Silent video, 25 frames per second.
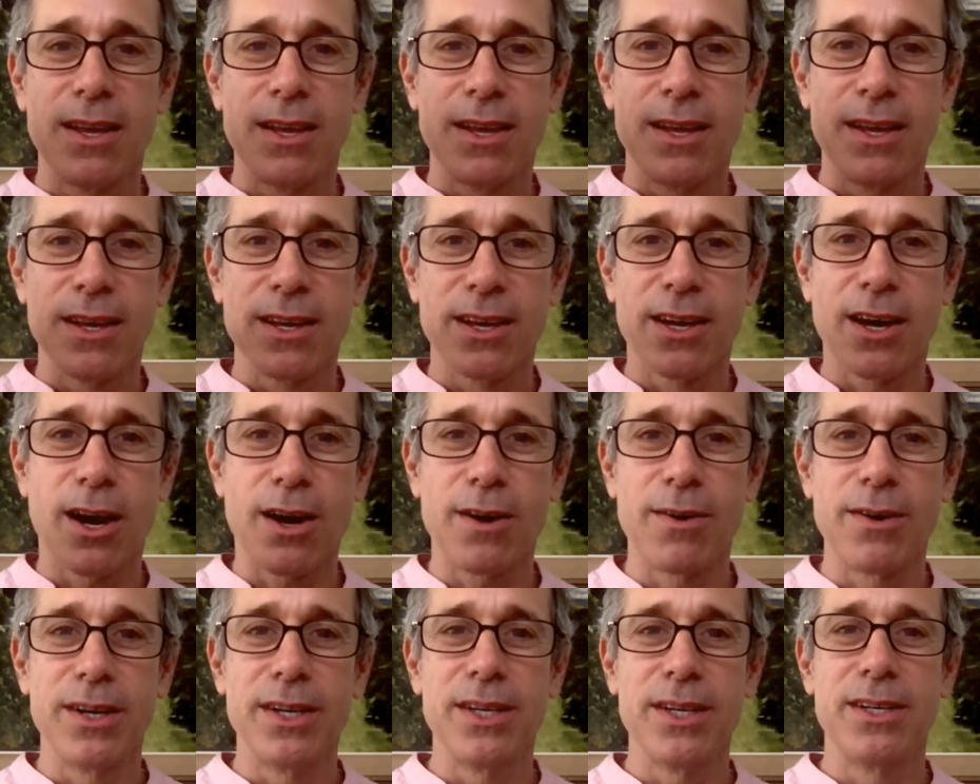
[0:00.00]

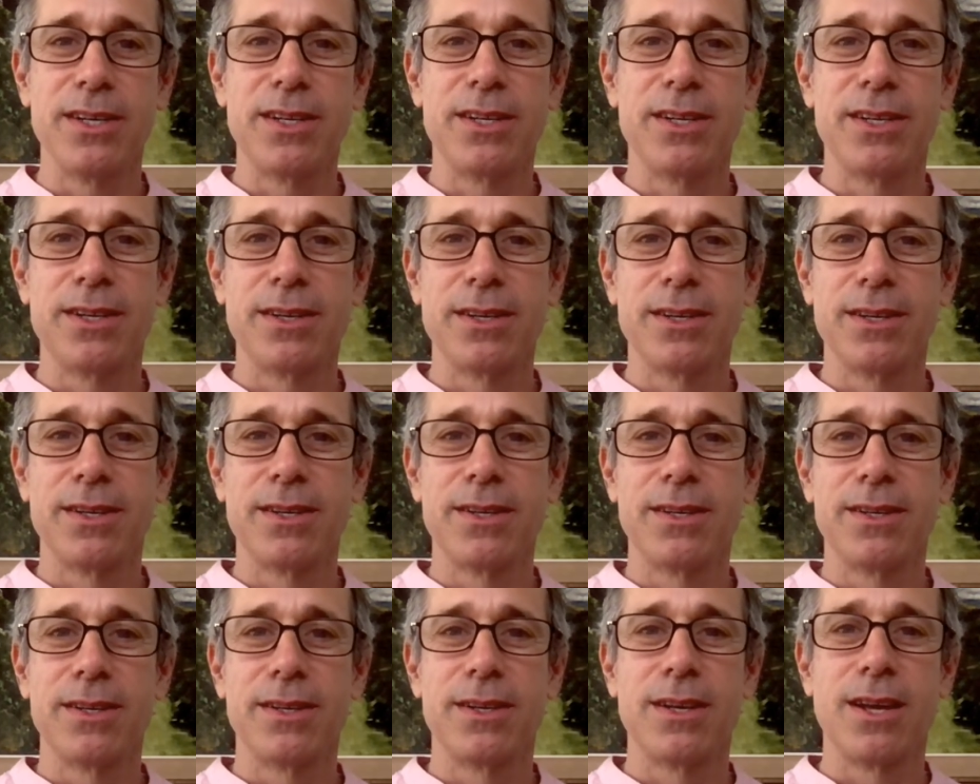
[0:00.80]
courage,
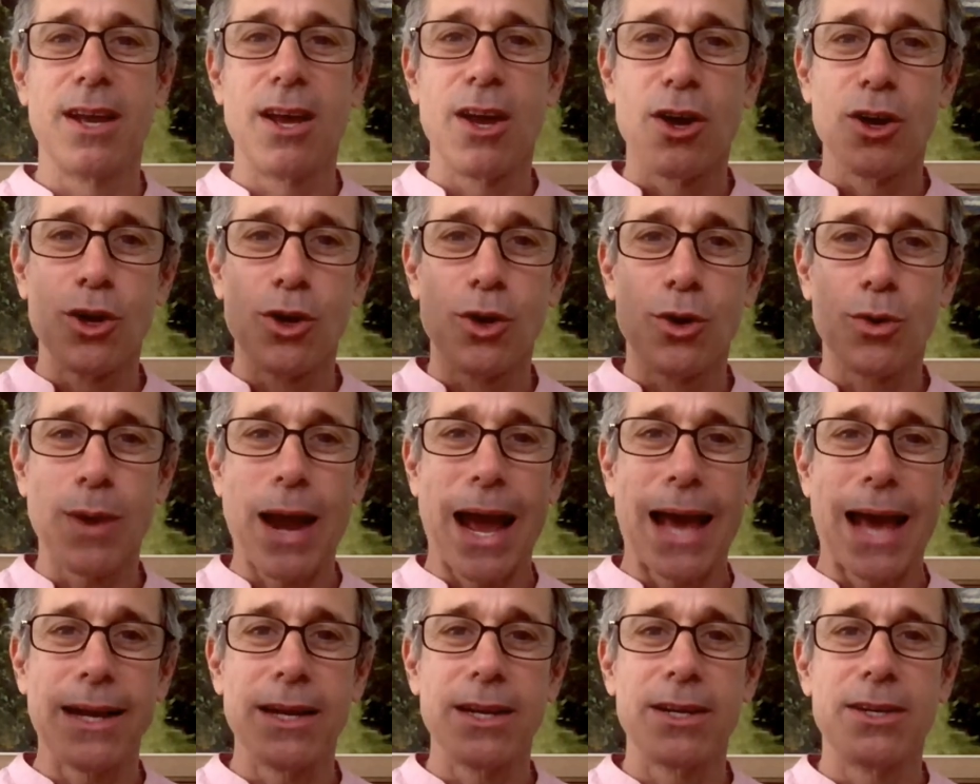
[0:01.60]

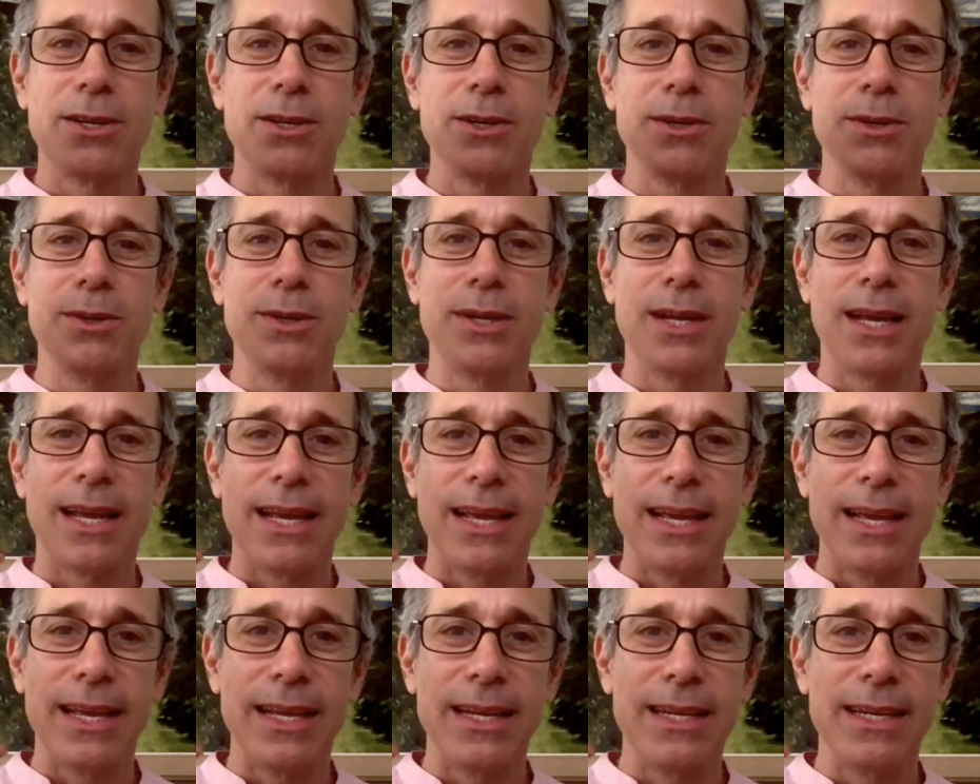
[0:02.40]
gratitude,
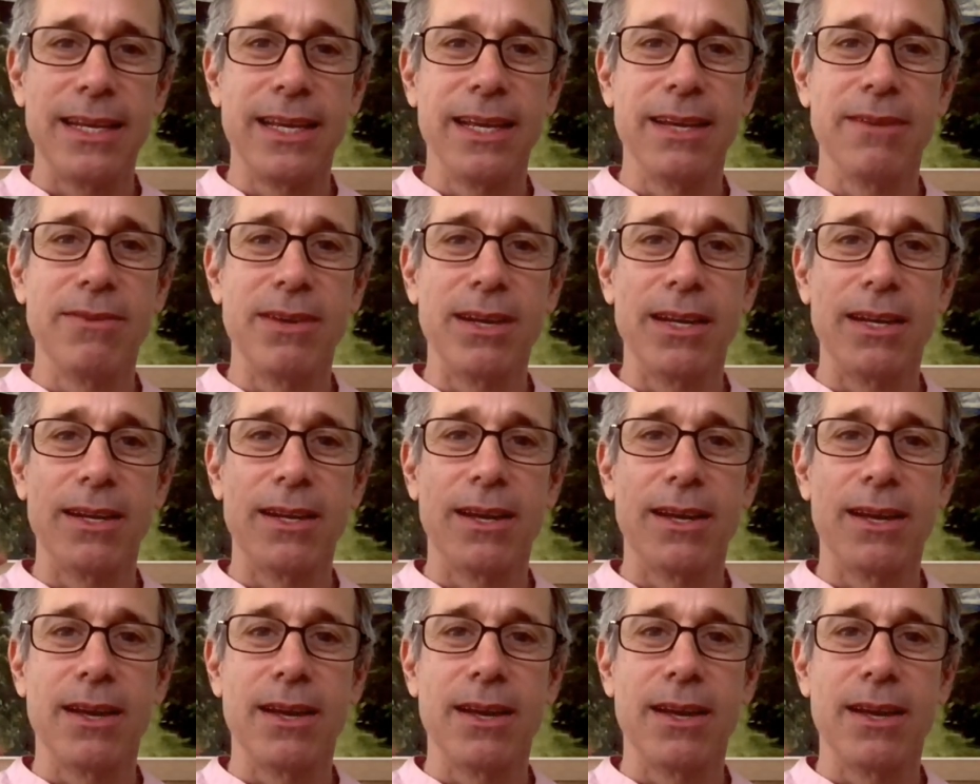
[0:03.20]
and giving.